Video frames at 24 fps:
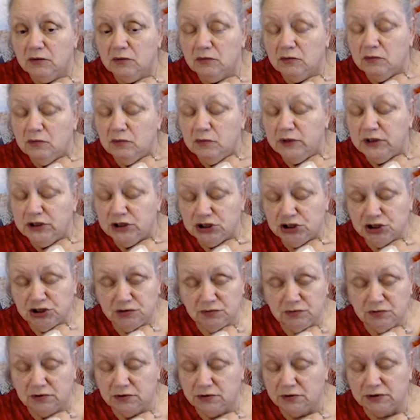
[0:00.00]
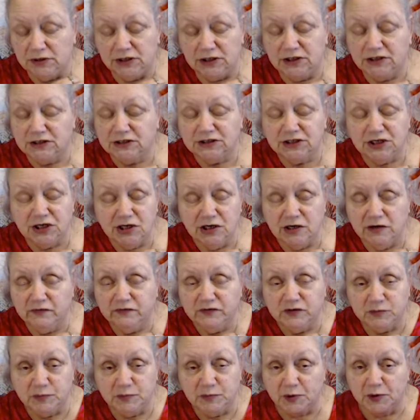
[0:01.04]
which is loved
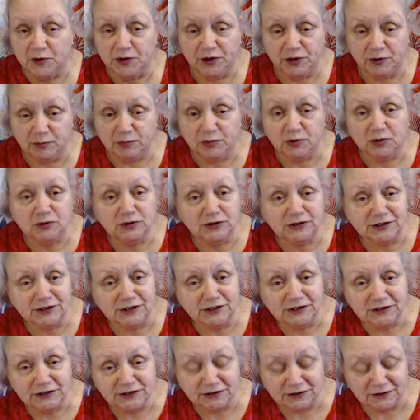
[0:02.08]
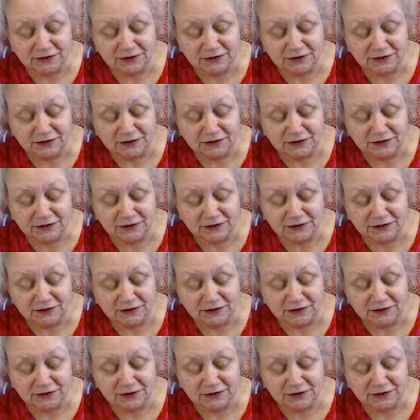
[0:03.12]
by the bosses.